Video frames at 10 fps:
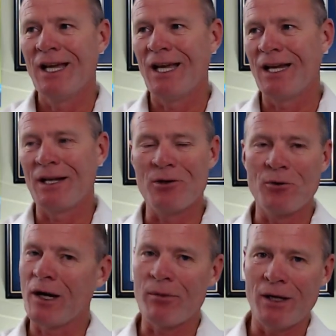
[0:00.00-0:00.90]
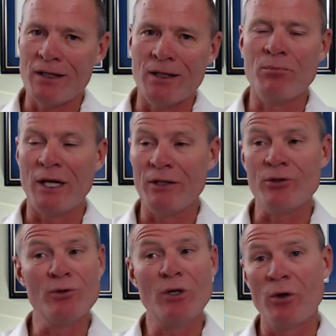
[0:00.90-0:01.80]
And I don't recommend it. But
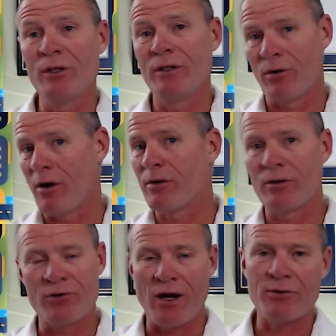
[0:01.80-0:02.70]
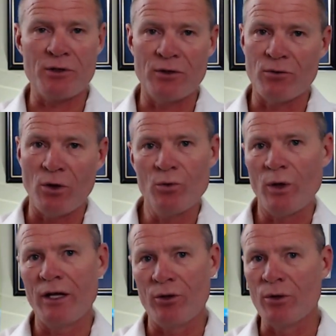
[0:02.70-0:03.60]
do know that there are other drivers on the
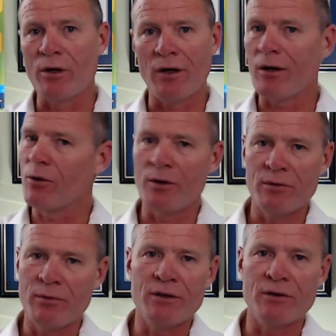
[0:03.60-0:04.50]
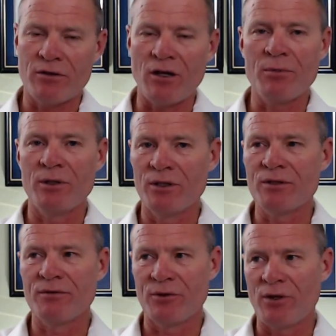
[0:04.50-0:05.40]
roadway who are not going to be at their top
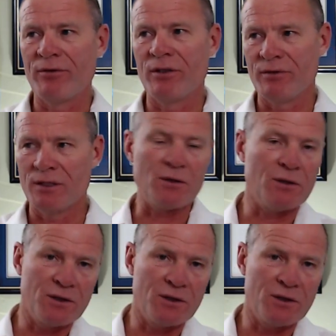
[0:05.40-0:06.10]
condition for driving a vehicle.